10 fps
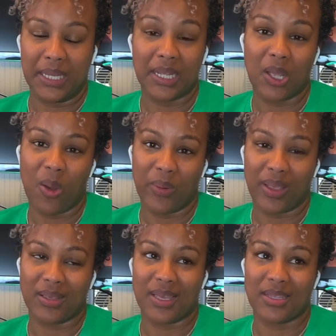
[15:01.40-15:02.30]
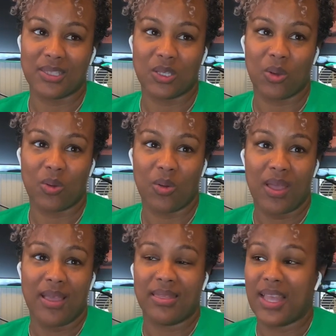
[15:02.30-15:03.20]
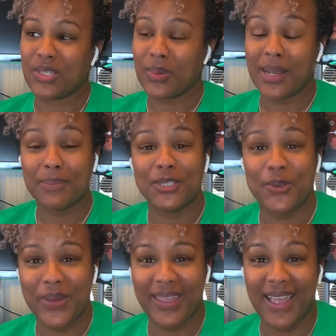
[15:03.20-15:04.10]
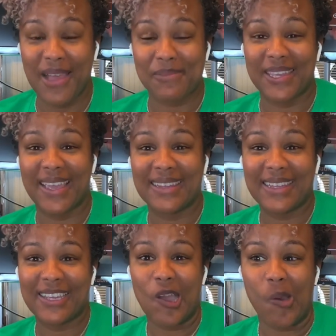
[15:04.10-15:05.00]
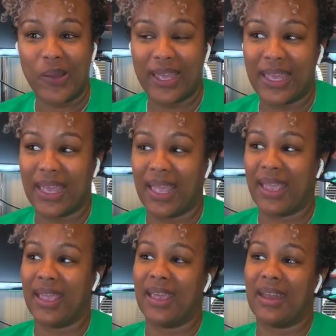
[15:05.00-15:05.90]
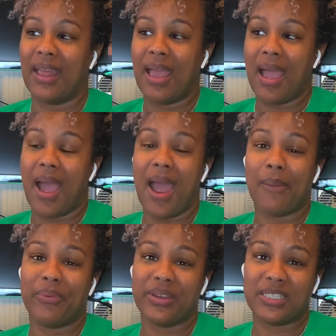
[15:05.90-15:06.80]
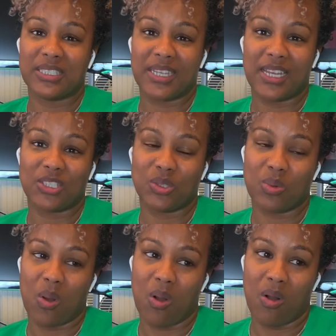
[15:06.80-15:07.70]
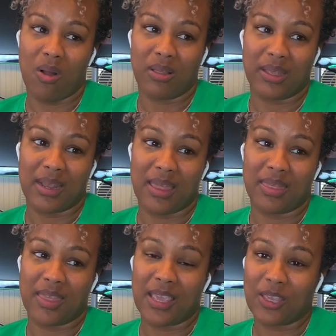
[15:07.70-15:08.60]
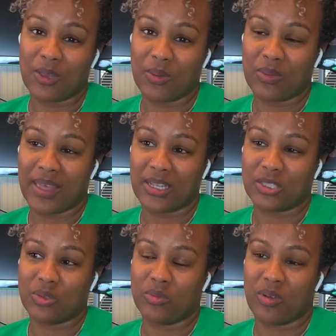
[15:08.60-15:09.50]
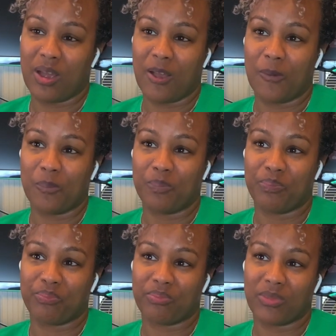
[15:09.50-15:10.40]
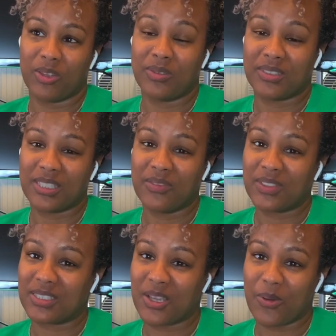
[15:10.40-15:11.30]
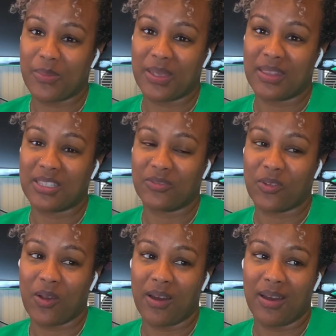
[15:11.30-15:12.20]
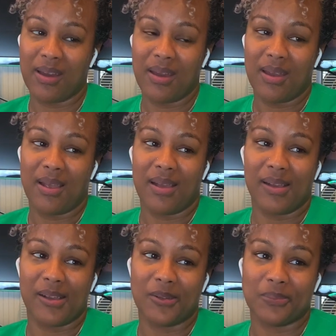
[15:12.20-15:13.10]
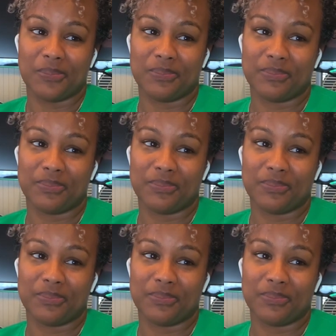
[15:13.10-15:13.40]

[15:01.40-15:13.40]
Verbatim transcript: it going and so that's what i'm doing i'm getting it going and i appreciate you all and i thank you that you've um you even stuck with me this far um